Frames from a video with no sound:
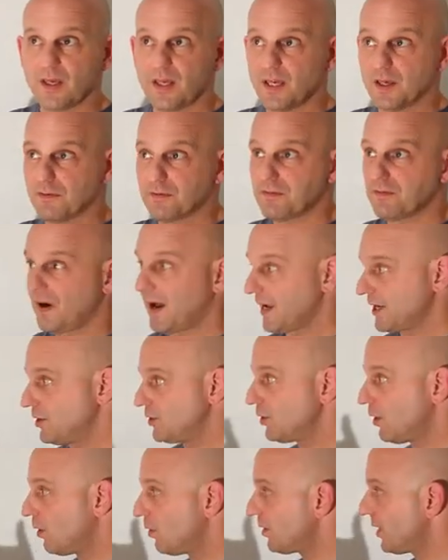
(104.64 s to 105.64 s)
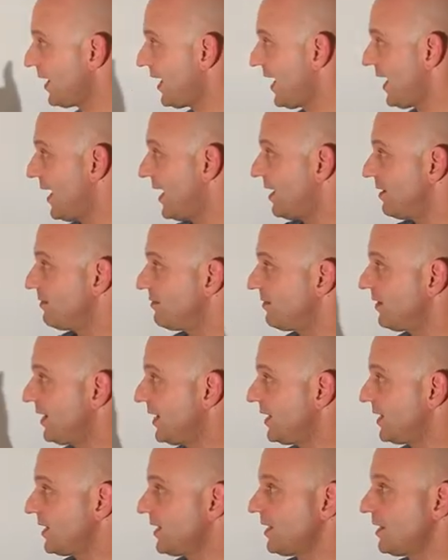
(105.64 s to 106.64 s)
If I don't have
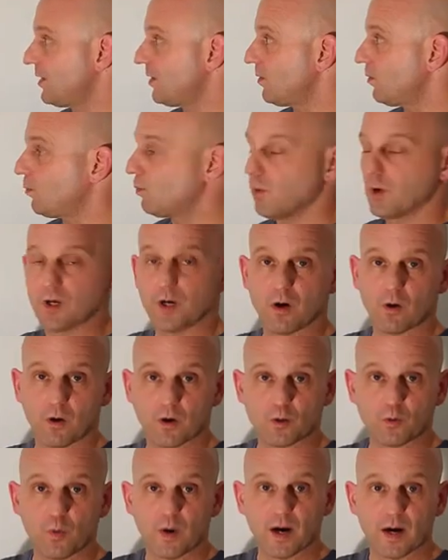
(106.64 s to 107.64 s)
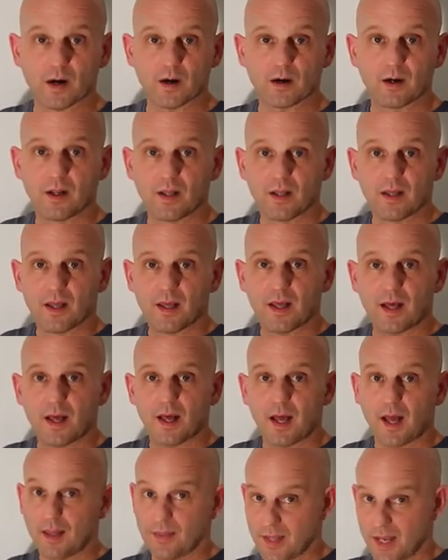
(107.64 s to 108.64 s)
any wood hardware,
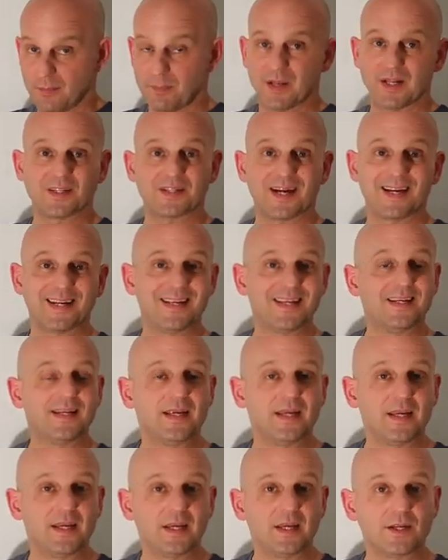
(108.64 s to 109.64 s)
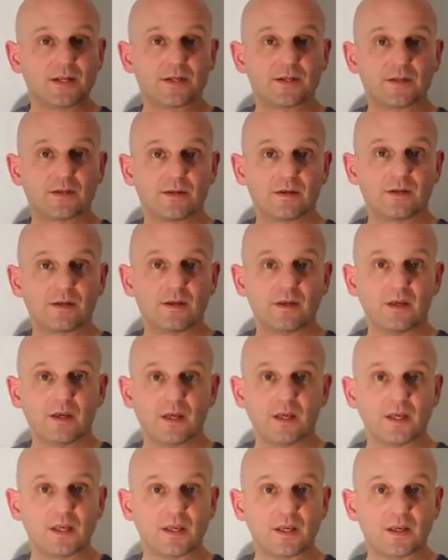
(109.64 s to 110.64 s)
that means I need to hit
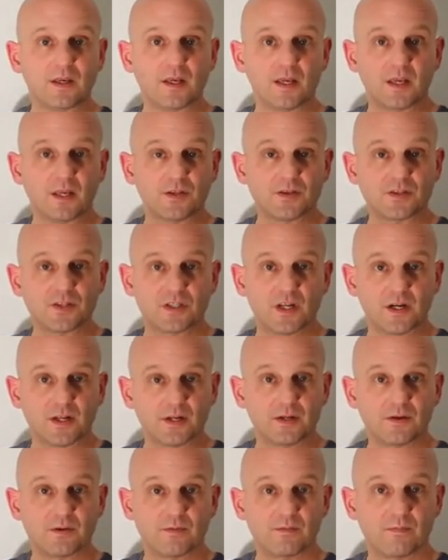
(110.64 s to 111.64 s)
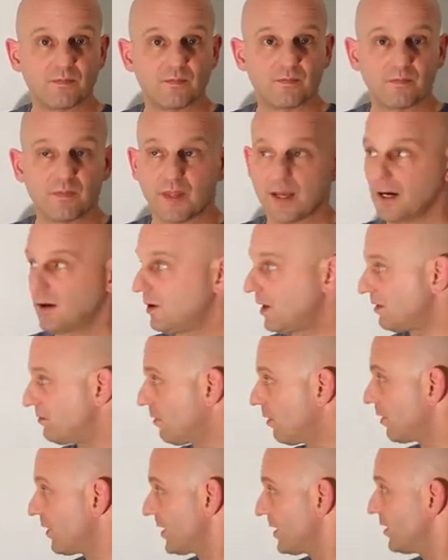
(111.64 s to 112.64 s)
a, a stud. Now
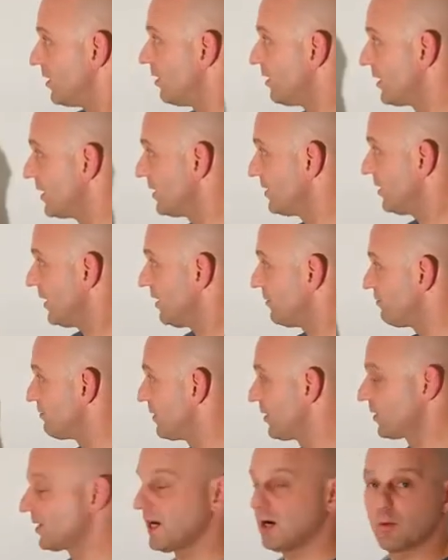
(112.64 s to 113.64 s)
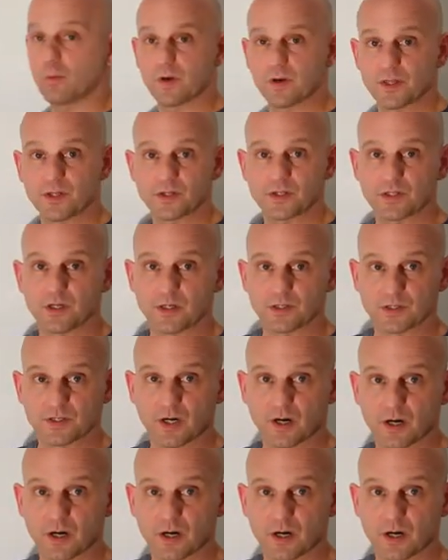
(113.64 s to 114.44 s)
I've already gone and, and figured out where the studs